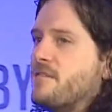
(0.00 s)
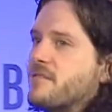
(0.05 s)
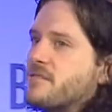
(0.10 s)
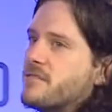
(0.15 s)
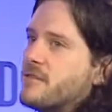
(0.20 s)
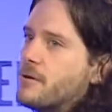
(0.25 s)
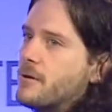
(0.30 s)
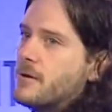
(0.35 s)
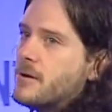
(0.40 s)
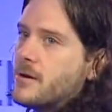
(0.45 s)

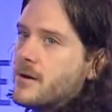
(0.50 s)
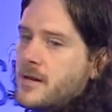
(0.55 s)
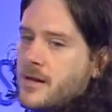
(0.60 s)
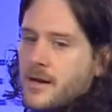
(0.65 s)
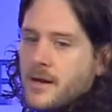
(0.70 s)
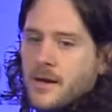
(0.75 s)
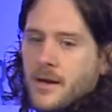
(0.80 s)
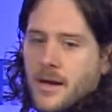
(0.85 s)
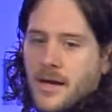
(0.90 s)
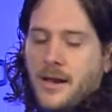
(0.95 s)
third
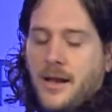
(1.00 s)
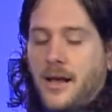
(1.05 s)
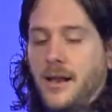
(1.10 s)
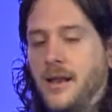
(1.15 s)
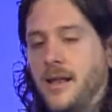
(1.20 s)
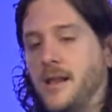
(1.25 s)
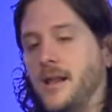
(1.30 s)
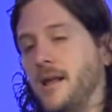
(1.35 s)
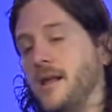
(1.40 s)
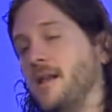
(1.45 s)

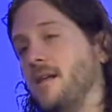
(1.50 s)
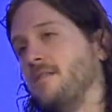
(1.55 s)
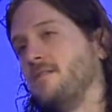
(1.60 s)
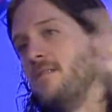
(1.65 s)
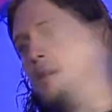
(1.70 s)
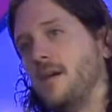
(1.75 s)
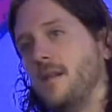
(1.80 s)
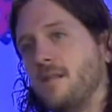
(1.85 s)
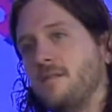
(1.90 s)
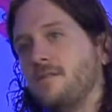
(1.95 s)

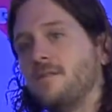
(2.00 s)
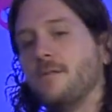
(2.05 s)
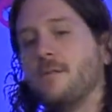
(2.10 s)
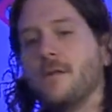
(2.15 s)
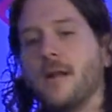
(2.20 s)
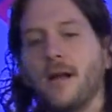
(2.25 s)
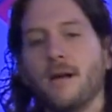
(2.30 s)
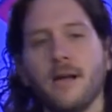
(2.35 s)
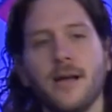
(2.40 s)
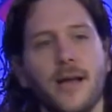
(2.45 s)
a third
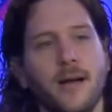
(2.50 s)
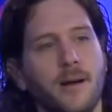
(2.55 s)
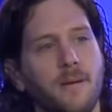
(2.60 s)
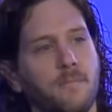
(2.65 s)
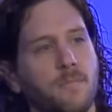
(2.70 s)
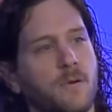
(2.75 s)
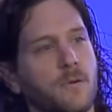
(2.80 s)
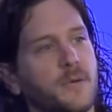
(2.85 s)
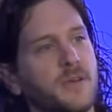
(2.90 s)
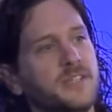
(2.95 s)
area
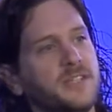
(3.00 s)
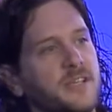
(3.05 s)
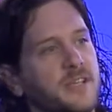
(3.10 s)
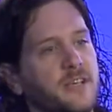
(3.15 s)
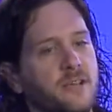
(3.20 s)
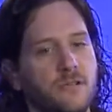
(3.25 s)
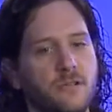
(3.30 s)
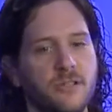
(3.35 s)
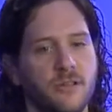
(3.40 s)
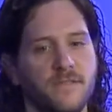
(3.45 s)
where we see
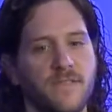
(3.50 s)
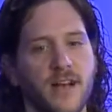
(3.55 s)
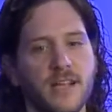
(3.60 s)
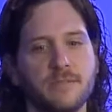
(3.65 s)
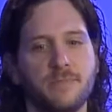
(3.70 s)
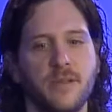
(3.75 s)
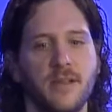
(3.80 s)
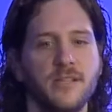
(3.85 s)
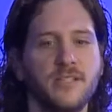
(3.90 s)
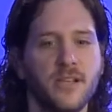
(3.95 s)
huge
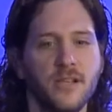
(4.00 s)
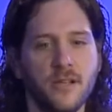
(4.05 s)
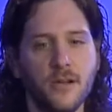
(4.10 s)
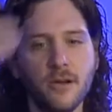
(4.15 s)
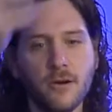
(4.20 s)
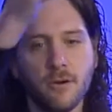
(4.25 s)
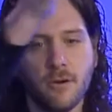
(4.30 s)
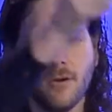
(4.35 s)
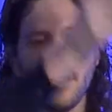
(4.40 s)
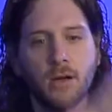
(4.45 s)
investment is in
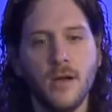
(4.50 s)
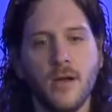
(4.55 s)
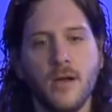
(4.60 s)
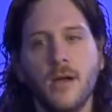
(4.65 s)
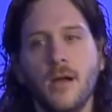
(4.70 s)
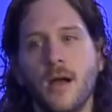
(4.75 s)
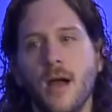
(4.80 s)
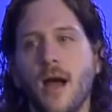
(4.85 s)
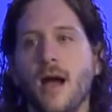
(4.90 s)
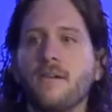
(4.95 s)
you.
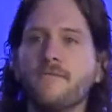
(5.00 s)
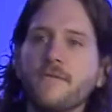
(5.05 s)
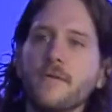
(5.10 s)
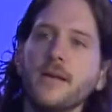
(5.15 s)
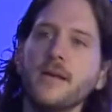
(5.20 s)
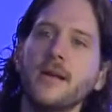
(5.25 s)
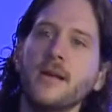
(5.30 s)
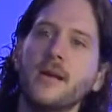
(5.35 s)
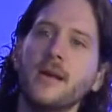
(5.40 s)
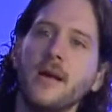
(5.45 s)

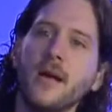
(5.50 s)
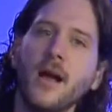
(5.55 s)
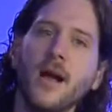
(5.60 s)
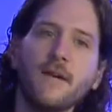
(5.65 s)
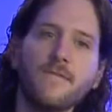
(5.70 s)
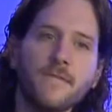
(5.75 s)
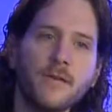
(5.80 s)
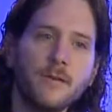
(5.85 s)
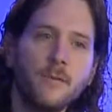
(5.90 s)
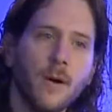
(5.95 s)
Every
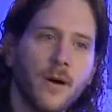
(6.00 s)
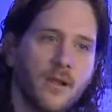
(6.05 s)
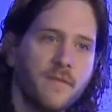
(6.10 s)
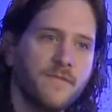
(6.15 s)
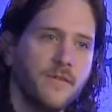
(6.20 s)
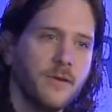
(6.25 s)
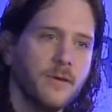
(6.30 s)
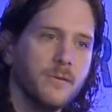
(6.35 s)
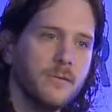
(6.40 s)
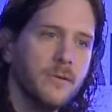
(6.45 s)
one of
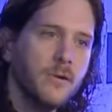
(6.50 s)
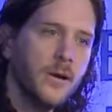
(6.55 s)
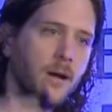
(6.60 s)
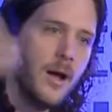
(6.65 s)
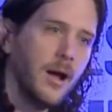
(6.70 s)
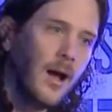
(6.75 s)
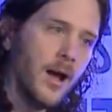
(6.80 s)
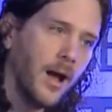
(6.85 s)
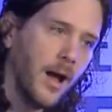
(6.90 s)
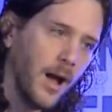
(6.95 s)
you,
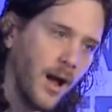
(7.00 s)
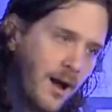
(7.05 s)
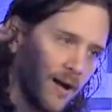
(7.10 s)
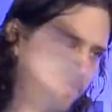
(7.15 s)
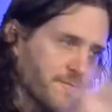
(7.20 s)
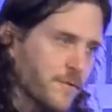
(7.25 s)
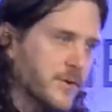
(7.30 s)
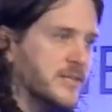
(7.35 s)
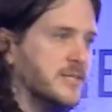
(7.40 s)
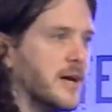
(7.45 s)

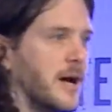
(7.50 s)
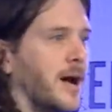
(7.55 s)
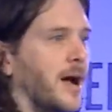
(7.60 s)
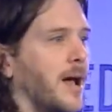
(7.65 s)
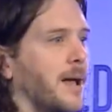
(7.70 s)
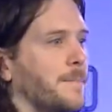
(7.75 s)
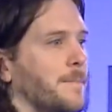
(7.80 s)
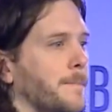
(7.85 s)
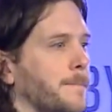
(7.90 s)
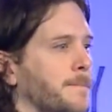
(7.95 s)
every
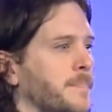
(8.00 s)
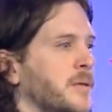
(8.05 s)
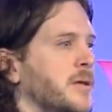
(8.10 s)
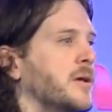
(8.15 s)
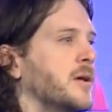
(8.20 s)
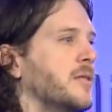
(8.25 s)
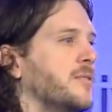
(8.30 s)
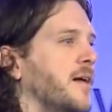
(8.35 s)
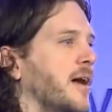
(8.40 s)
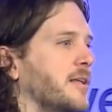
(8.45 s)
time
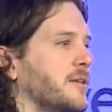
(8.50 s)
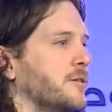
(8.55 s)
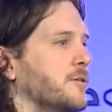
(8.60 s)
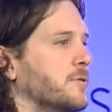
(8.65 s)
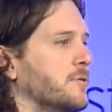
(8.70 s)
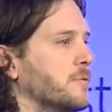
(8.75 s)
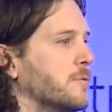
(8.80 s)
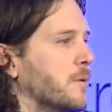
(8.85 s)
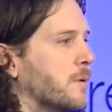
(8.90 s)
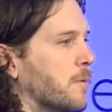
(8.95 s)
that
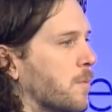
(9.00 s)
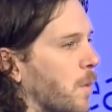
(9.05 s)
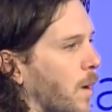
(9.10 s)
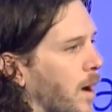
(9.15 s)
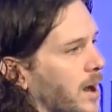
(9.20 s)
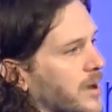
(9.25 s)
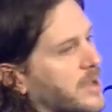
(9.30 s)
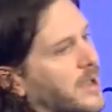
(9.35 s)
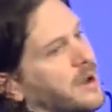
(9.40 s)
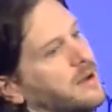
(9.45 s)
you
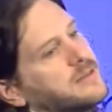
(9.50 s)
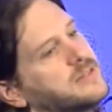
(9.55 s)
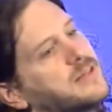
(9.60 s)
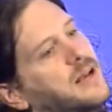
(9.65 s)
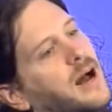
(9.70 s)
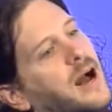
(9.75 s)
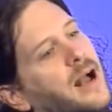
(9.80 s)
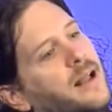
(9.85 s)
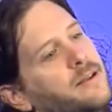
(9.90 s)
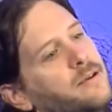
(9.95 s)
walk
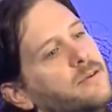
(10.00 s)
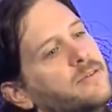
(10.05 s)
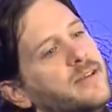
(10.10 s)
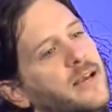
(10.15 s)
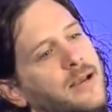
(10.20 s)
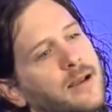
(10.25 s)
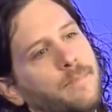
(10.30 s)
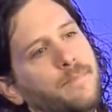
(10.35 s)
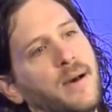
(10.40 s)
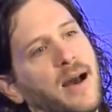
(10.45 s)
outside, you
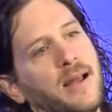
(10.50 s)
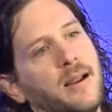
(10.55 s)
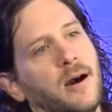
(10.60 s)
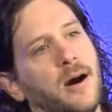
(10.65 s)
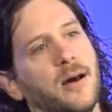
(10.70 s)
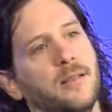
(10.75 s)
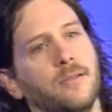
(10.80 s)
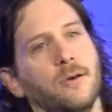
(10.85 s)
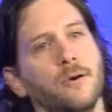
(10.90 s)
take a bet on